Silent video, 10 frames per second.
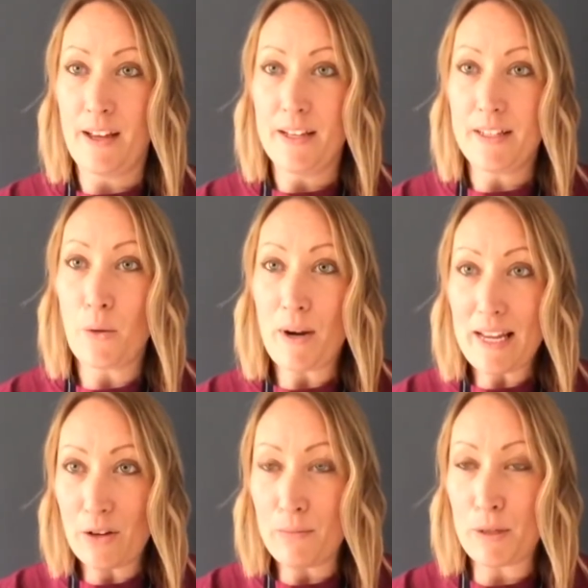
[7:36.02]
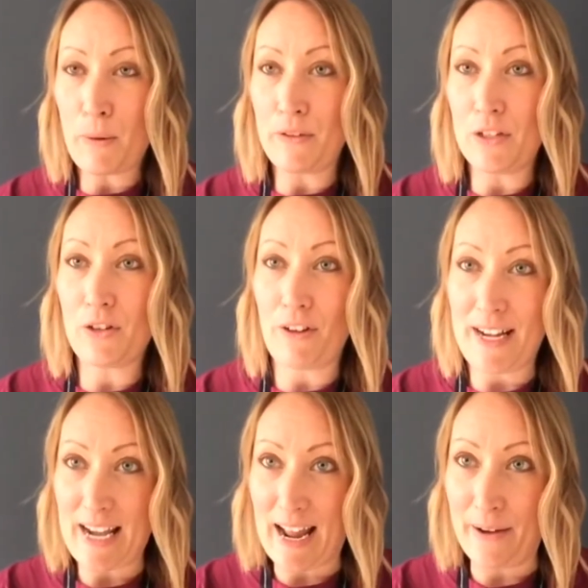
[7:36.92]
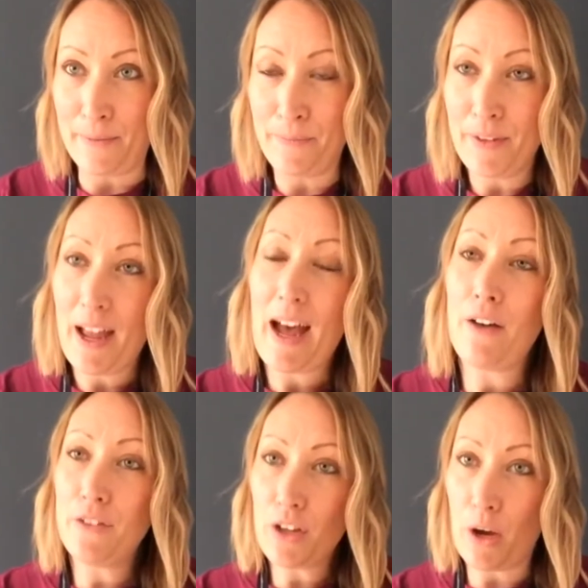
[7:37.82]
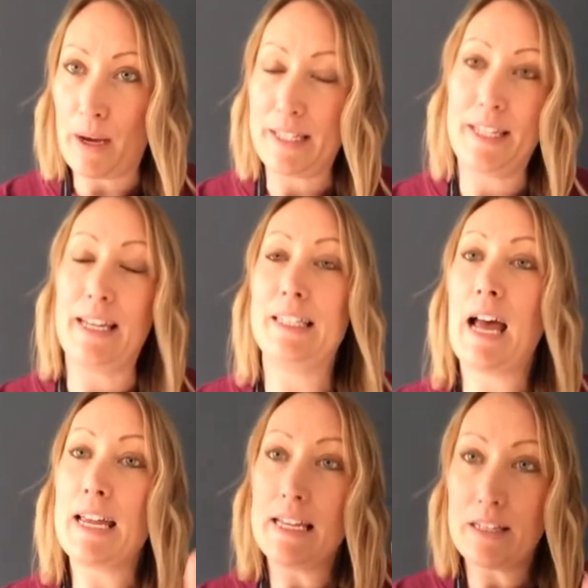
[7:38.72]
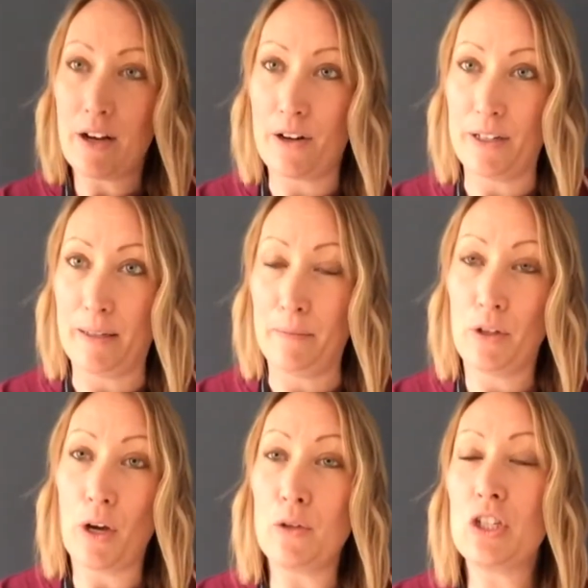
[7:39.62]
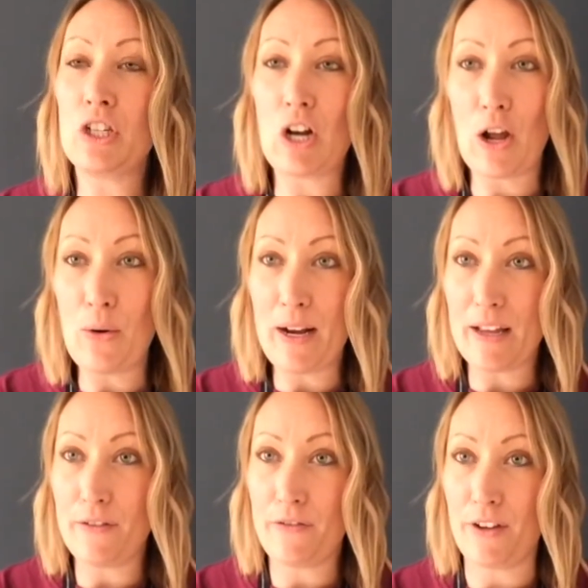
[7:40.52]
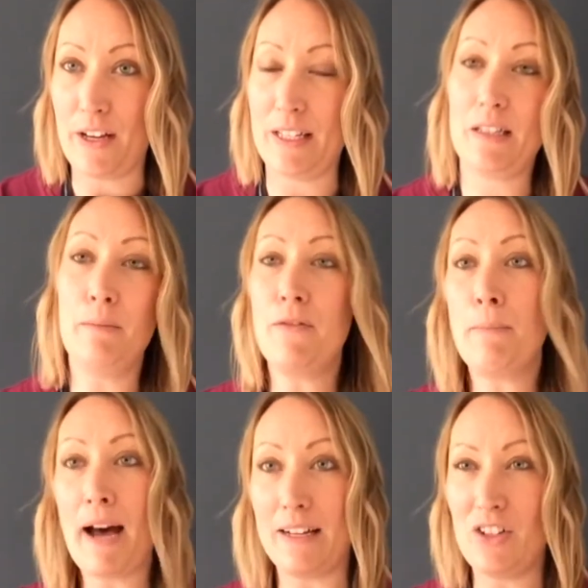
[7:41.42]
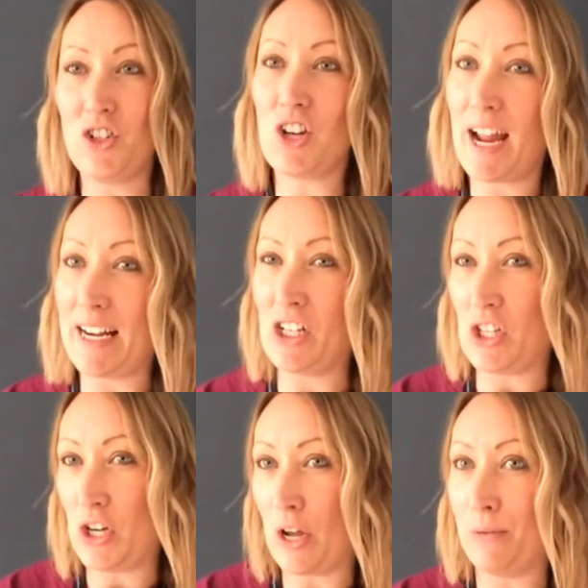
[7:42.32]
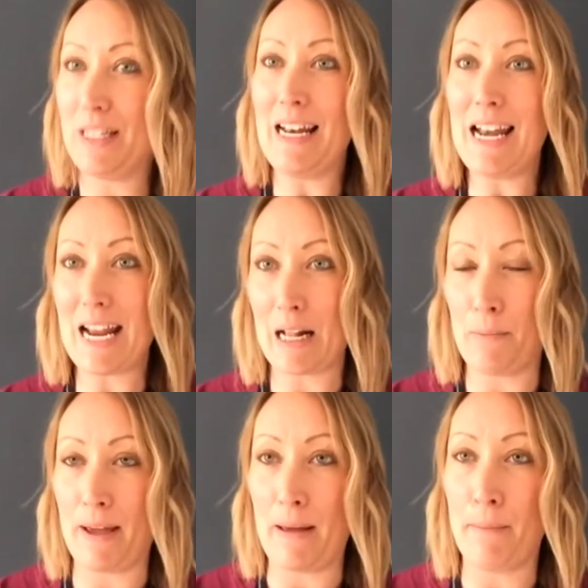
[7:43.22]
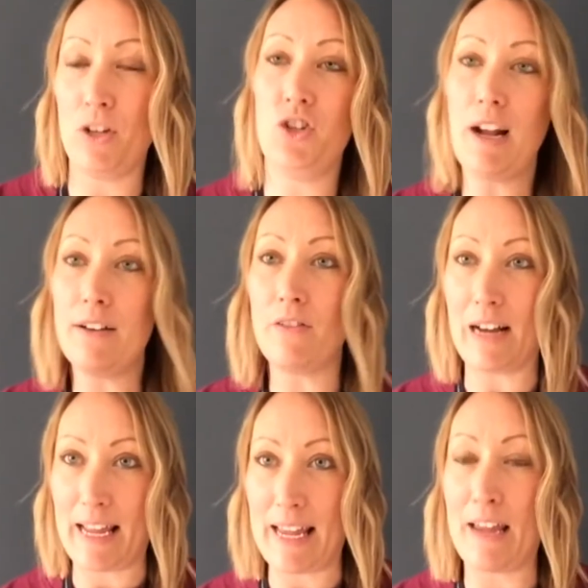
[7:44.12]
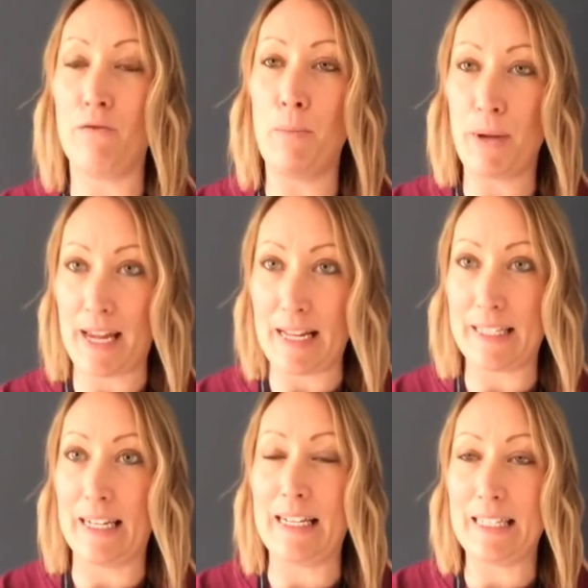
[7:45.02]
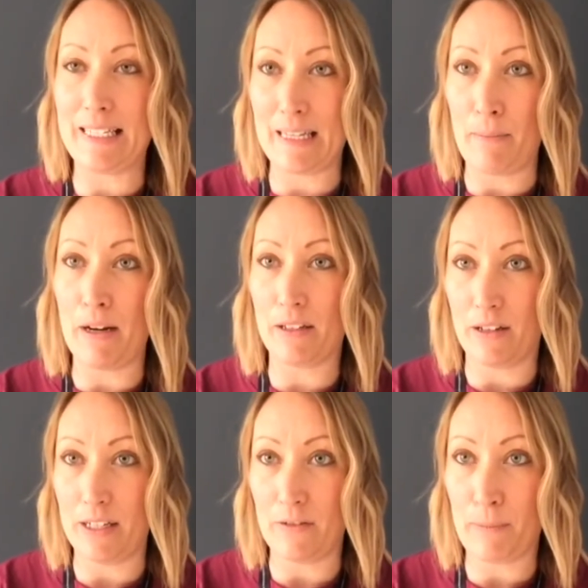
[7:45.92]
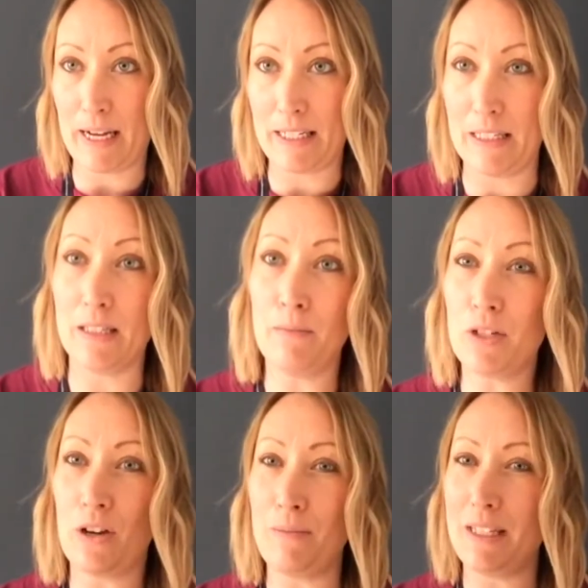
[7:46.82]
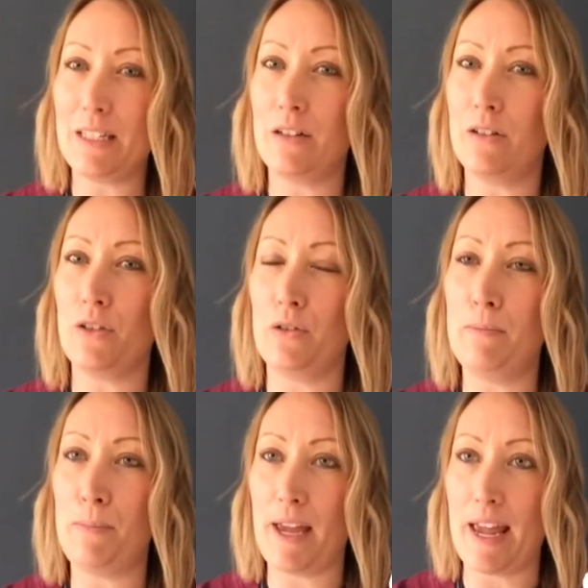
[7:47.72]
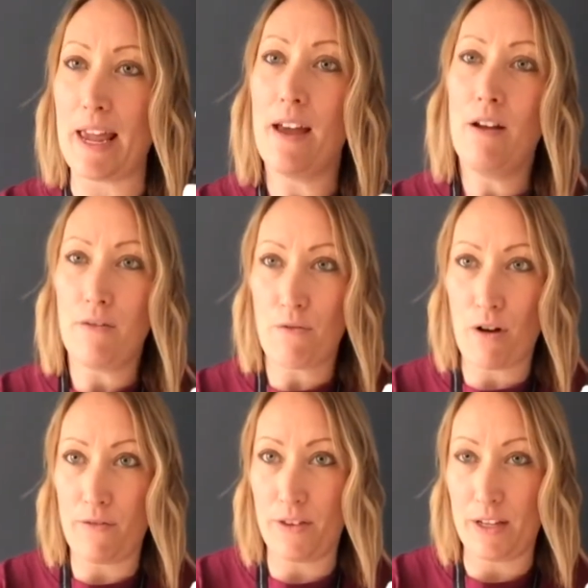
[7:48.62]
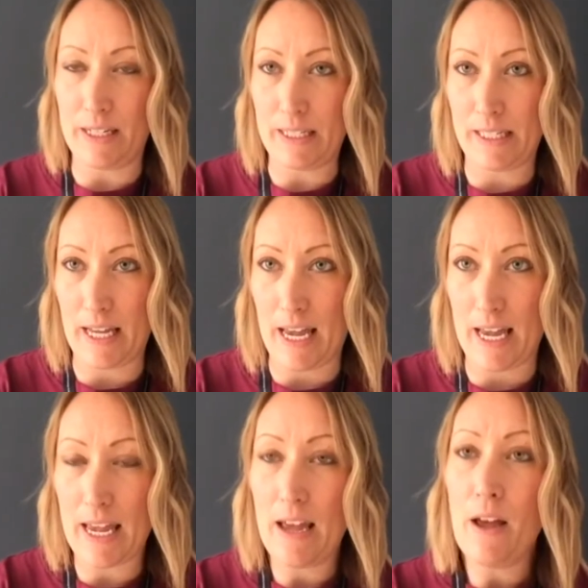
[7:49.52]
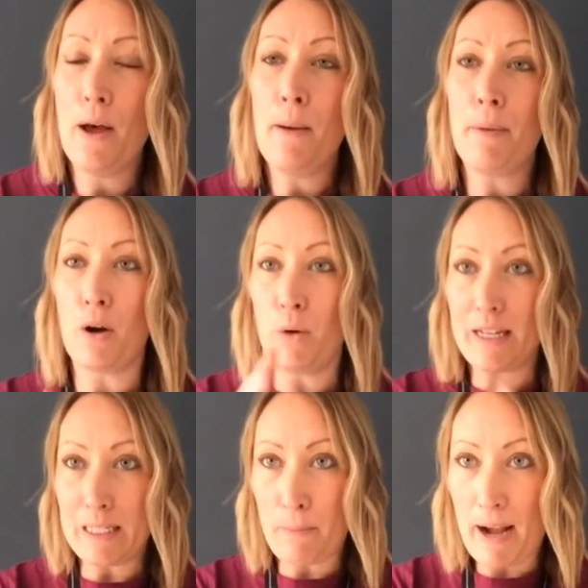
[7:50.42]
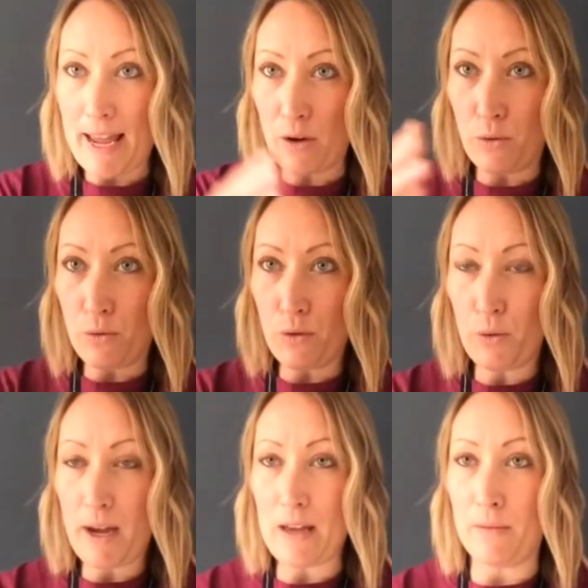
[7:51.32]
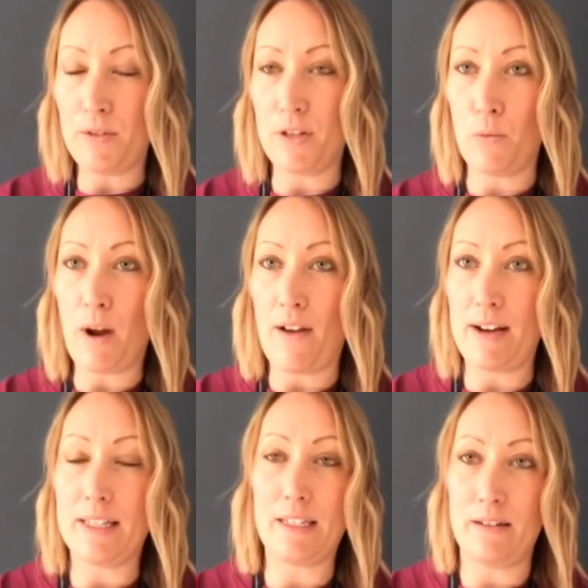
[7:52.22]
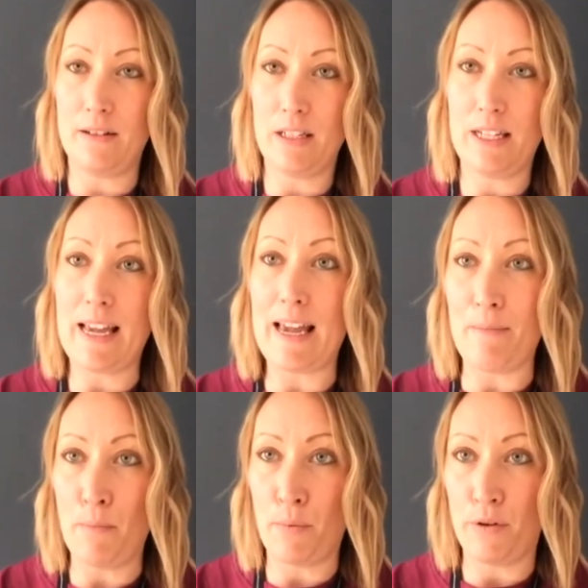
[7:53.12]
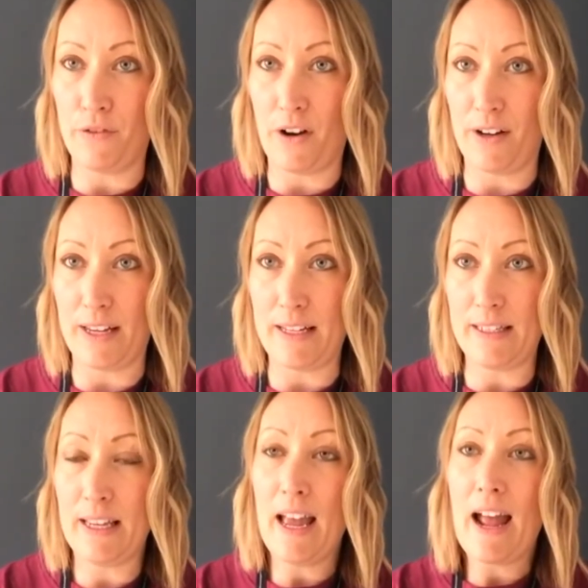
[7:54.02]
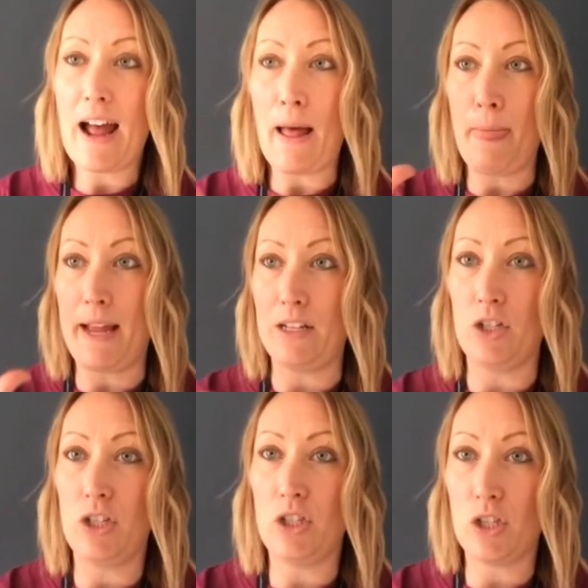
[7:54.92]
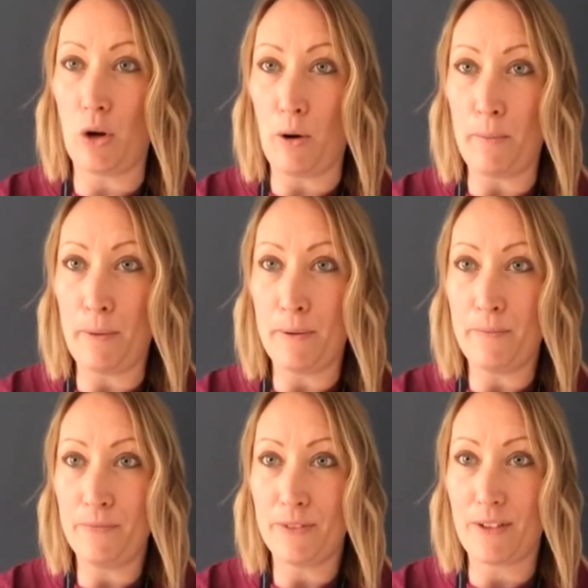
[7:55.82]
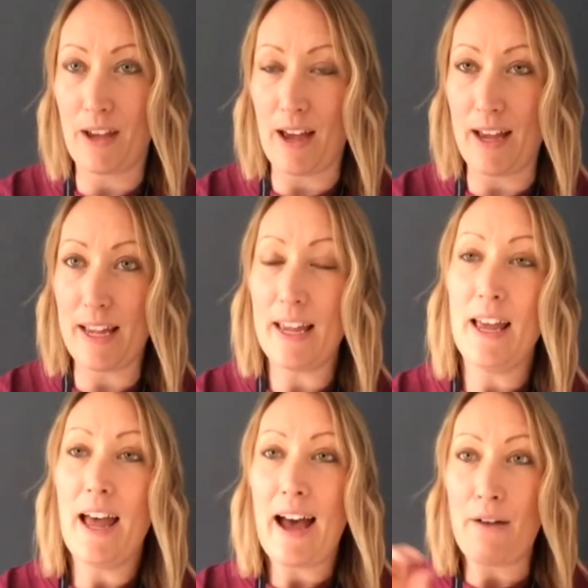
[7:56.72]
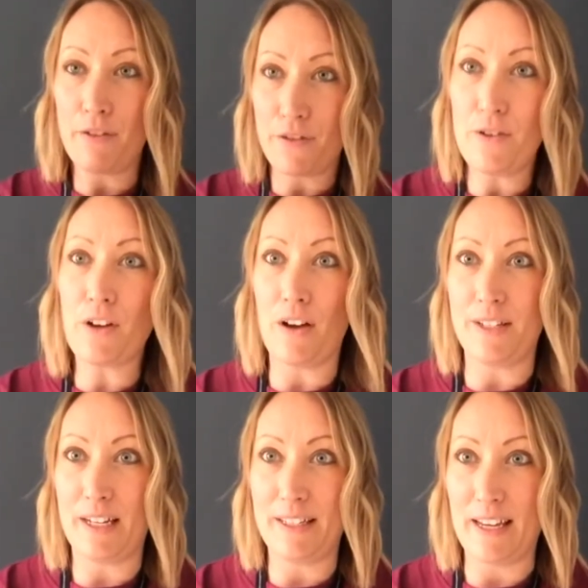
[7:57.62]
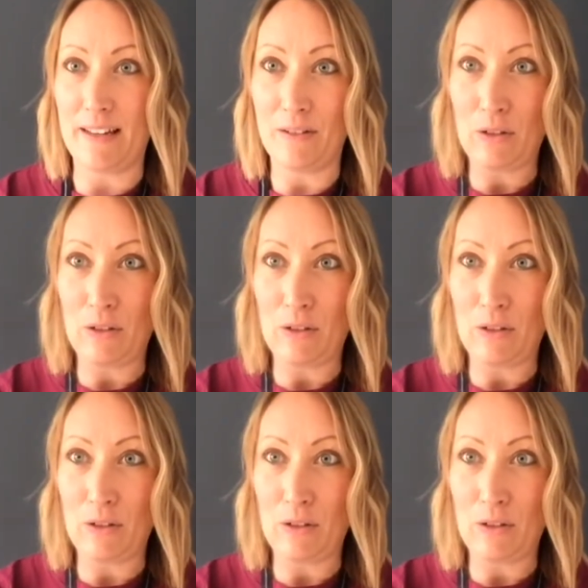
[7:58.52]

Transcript: So when it comes up on the screen now, have a go at it, take your time, go slowly at first. Some of the patterns change the notes a little bit, but generally it repeats and it's a similar kind of pattern. Sometimes it starts on a B rather than a C, but I want you to play all the way up to where it starts to improvise and then stop, okay? Have a few goes at it.